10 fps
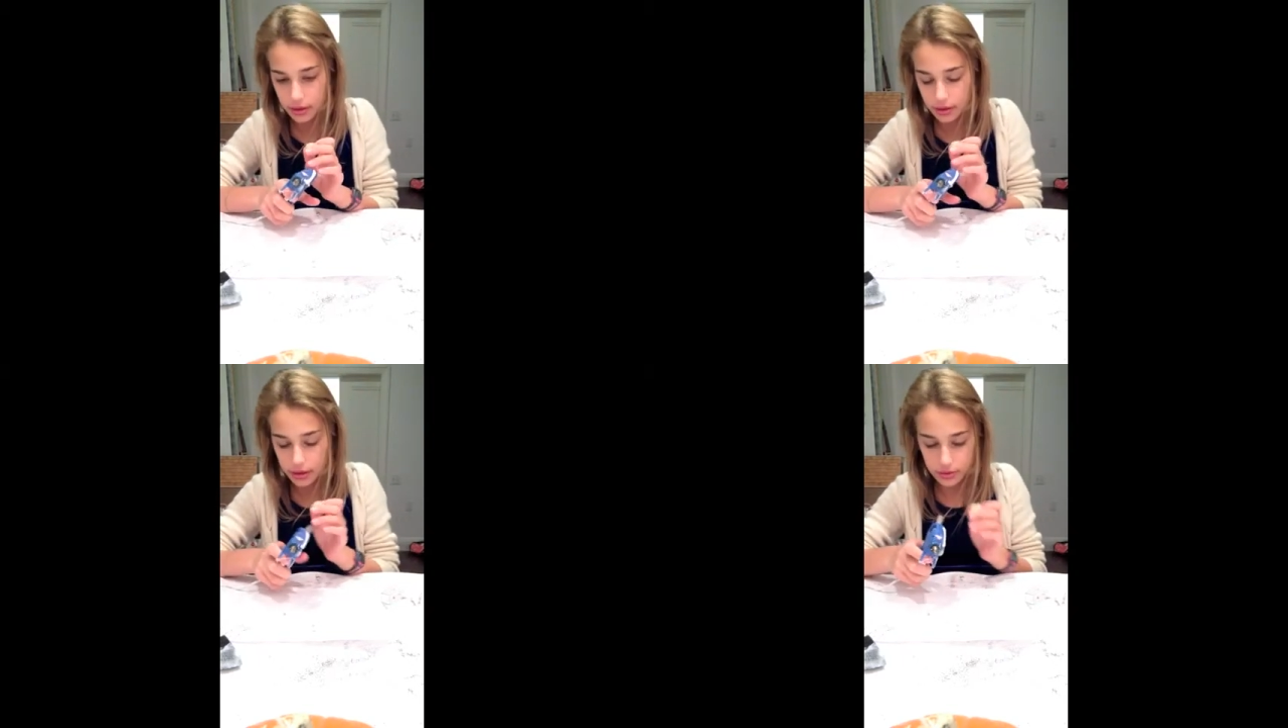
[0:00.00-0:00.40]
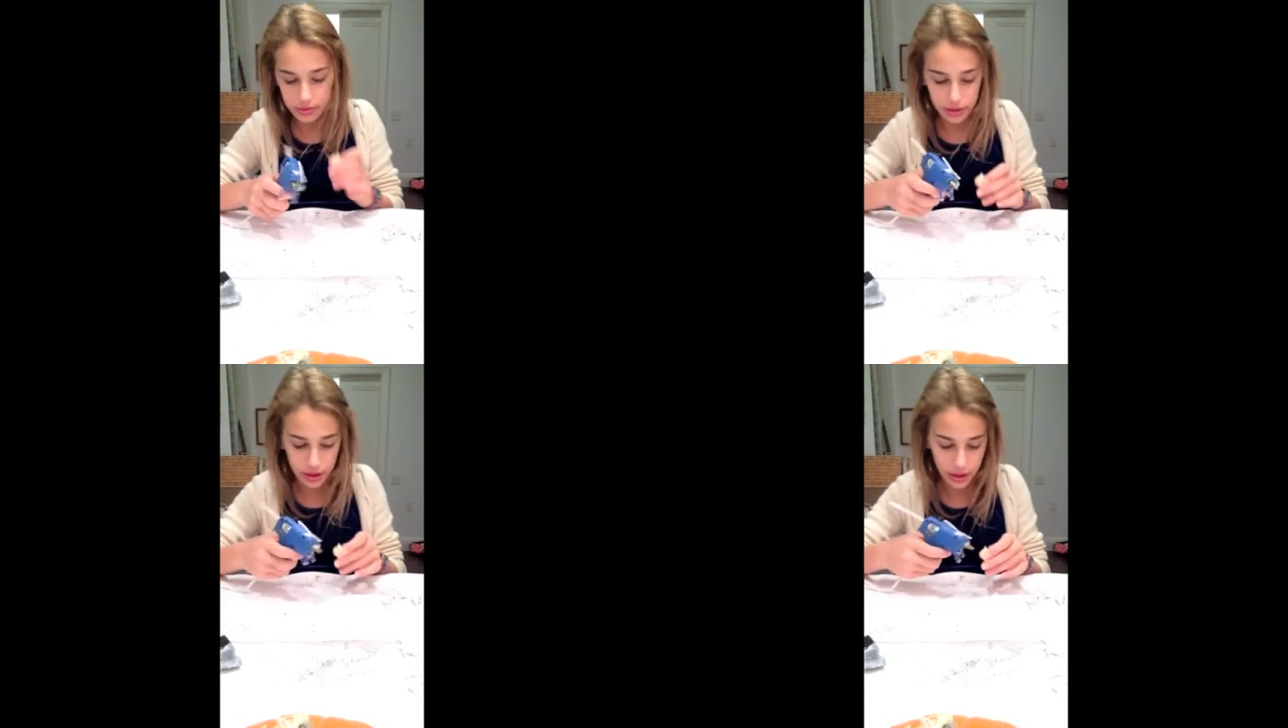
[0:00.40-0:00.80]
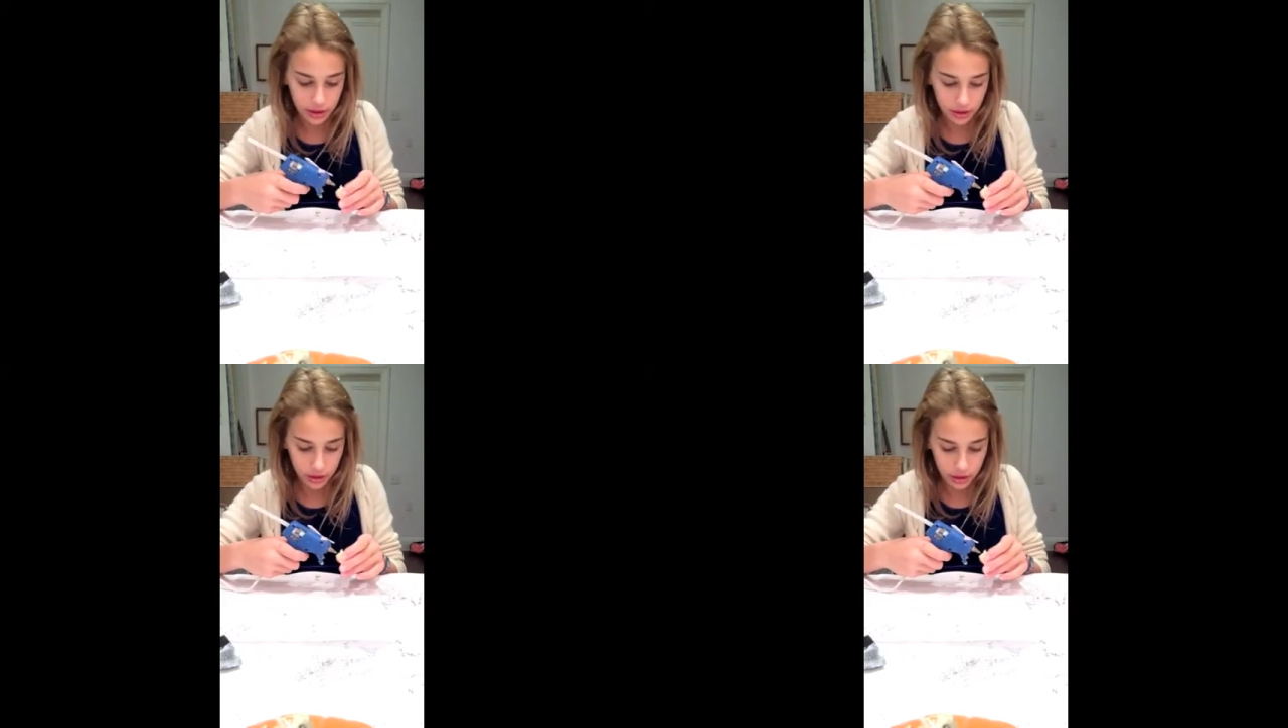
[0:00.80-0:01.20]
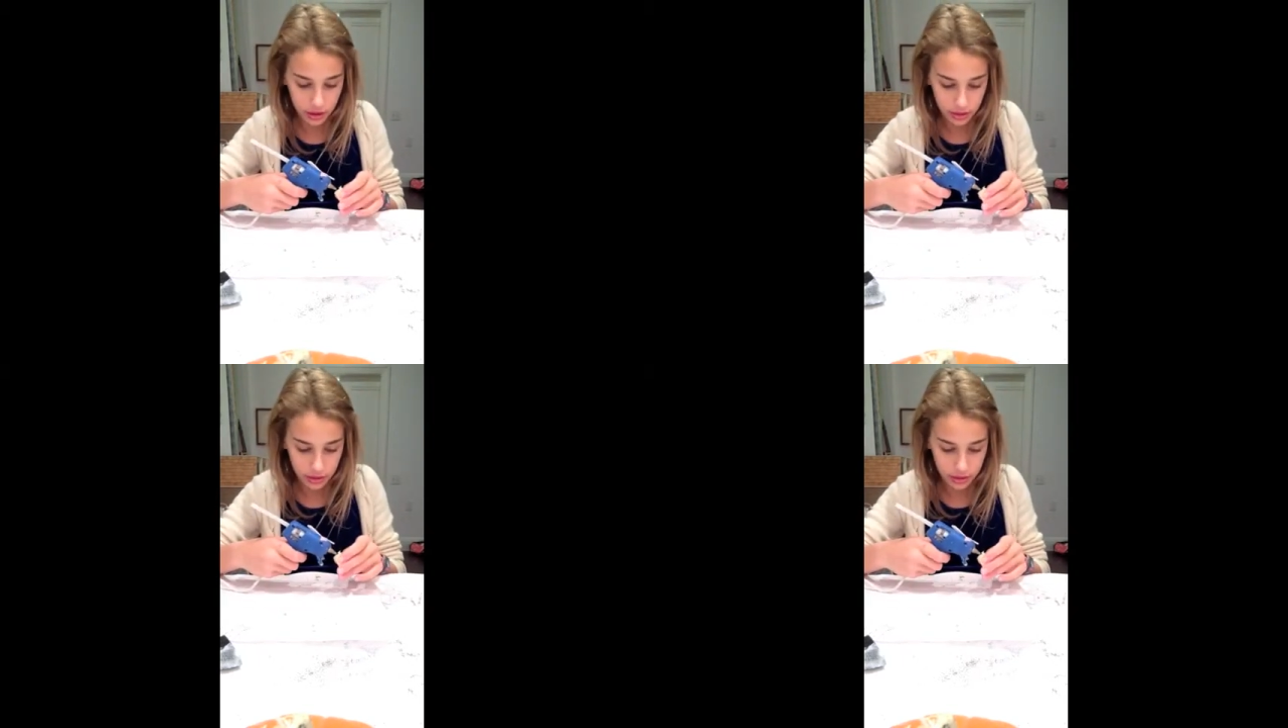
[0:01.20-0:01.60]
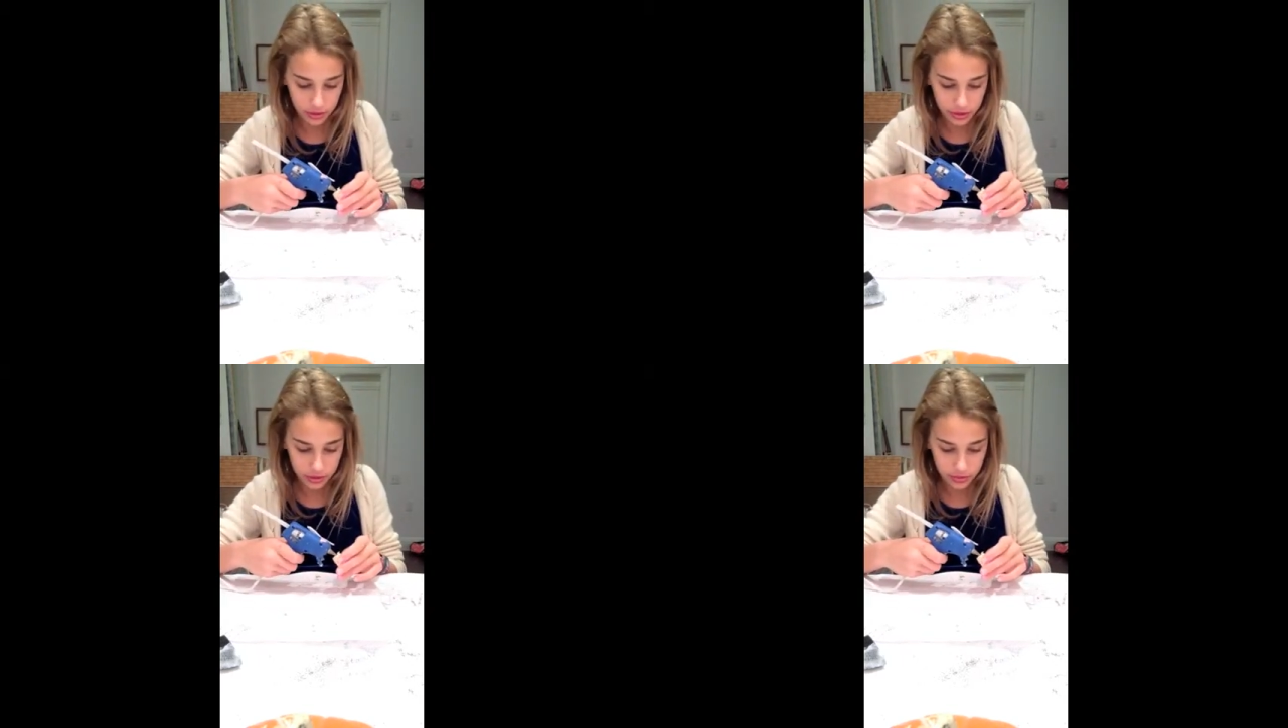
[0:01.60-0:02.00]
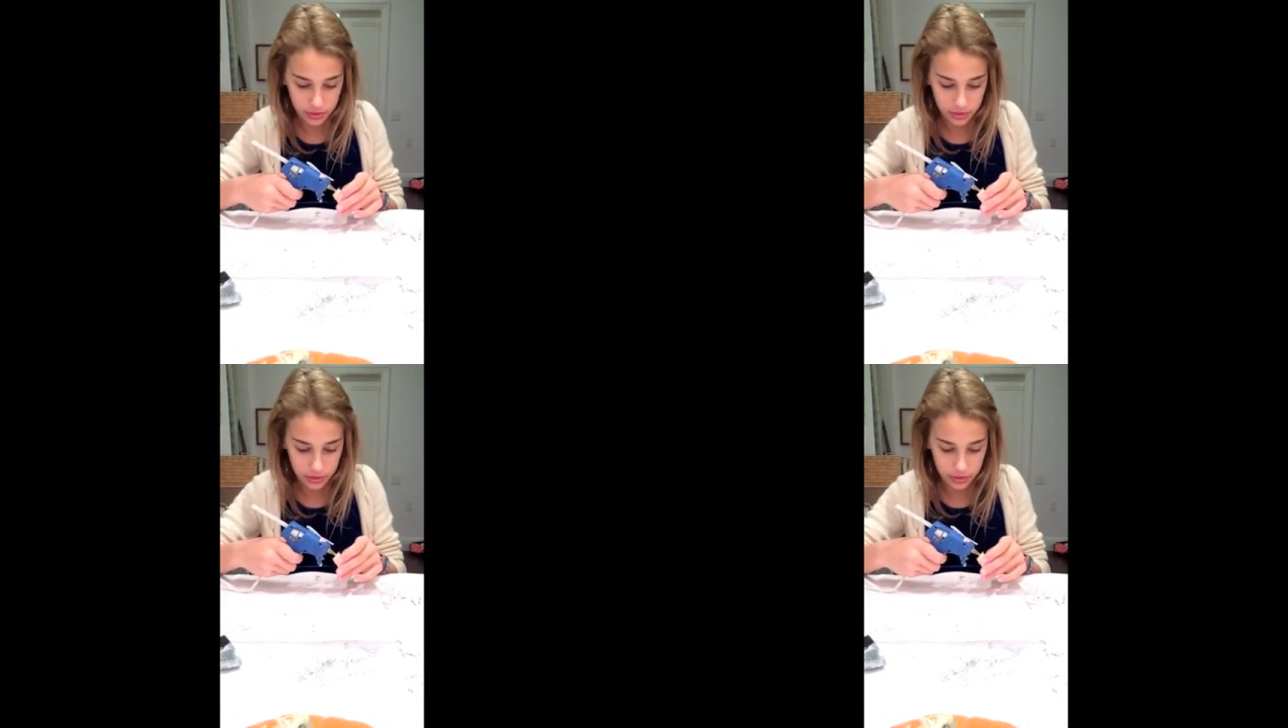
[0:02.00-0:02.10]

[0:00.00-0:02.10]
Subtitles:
you take your hot glue and you